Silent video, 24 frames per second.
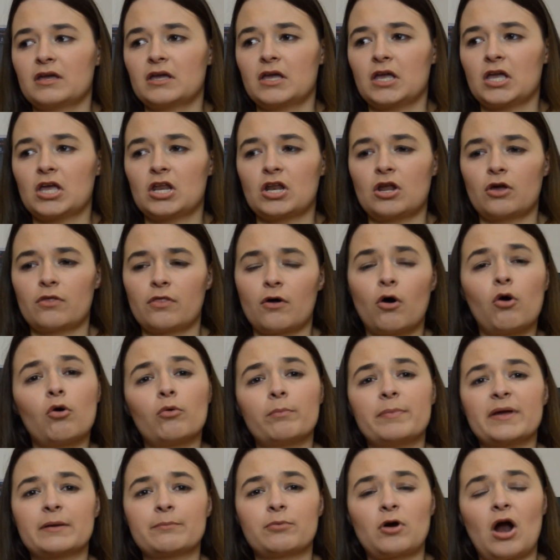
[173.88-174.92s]
you know, the whole
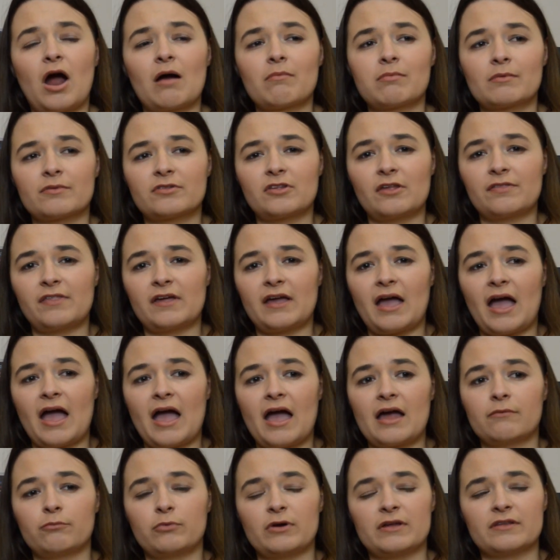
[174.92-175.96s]
big problems that they
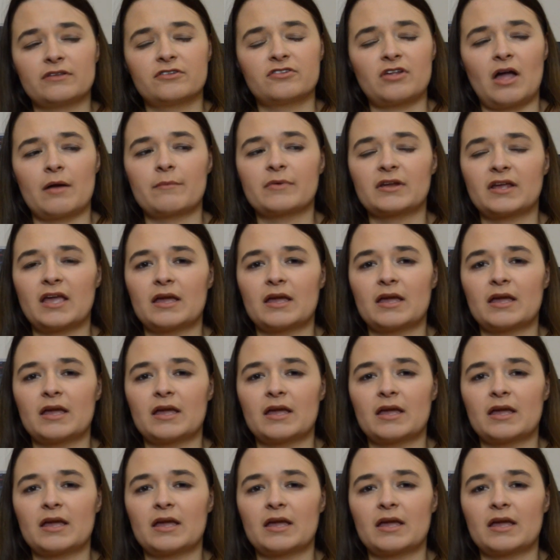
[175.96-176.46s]
had when Simon